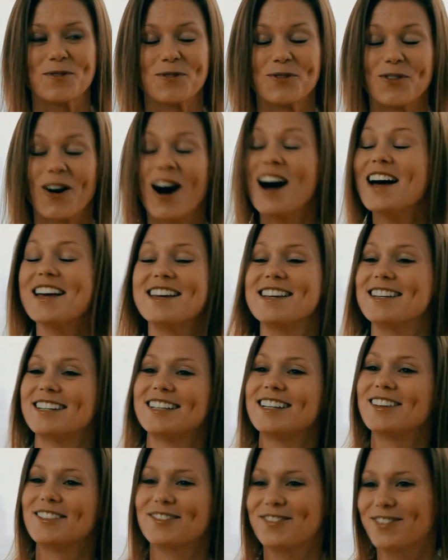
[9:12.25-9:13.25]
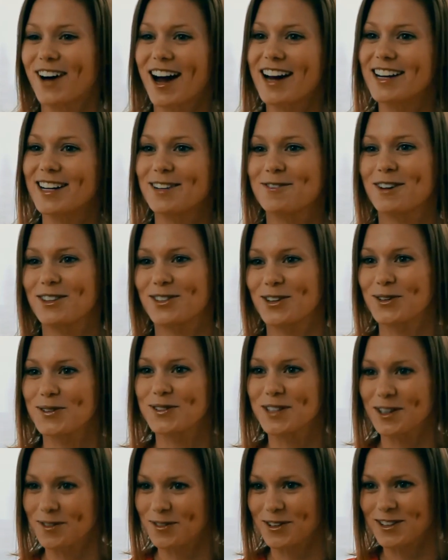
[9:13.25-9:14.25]
fun finding what those
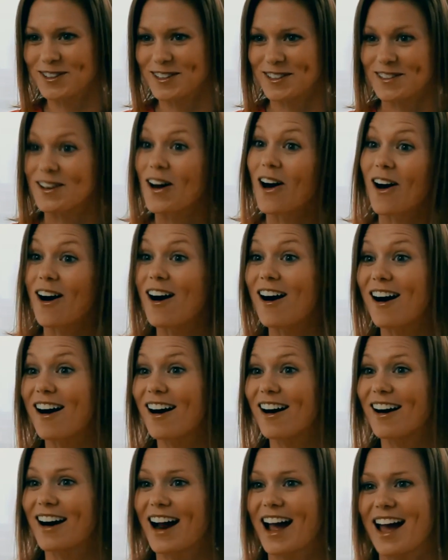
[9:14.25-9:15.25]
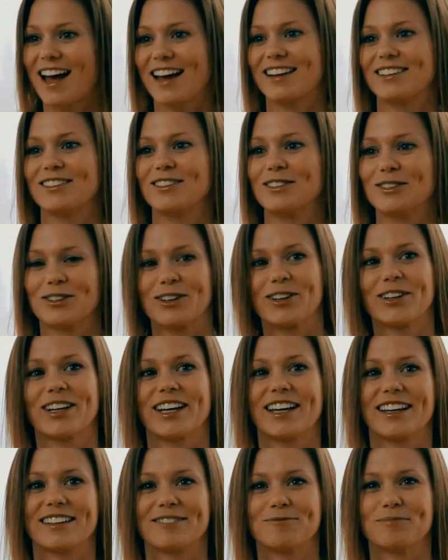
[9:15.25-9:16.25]
differences are and
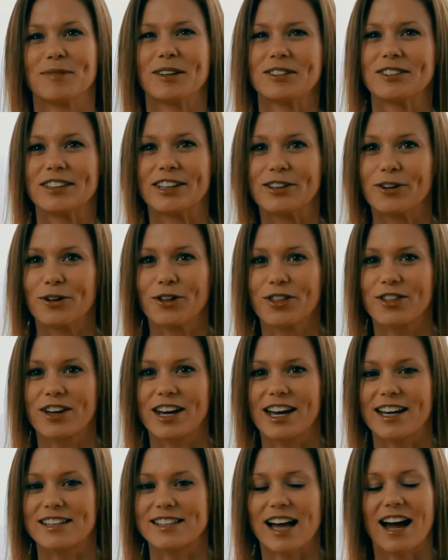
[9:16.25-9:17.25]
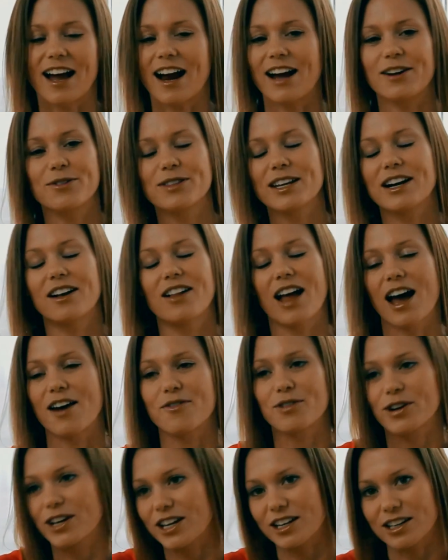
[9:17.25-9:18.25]
learning little things. I don't think I'll
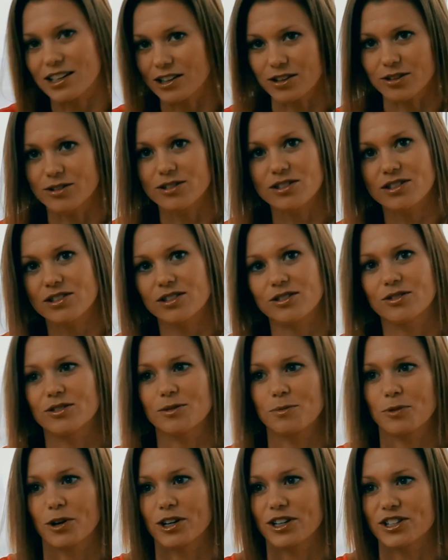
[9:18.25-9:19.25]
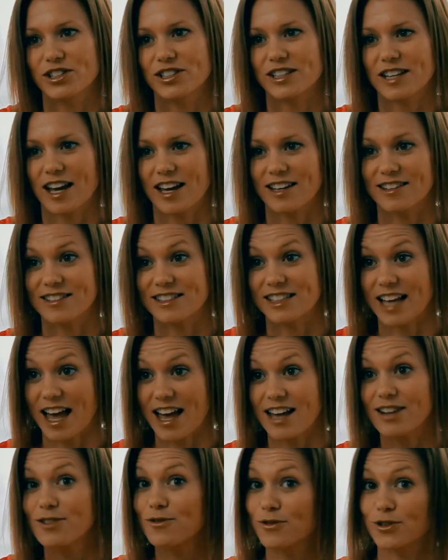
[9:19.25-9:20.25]
ever get used to the British saying
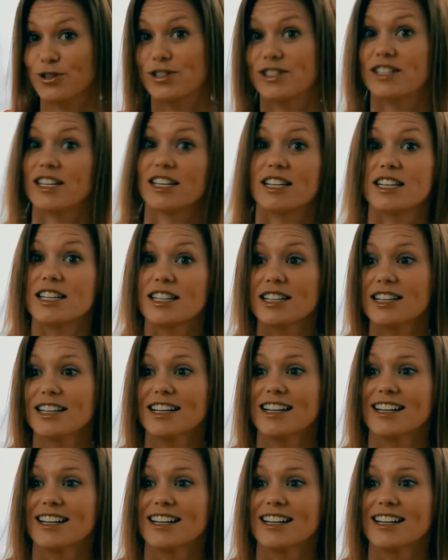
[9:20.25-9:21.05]
Z for Z.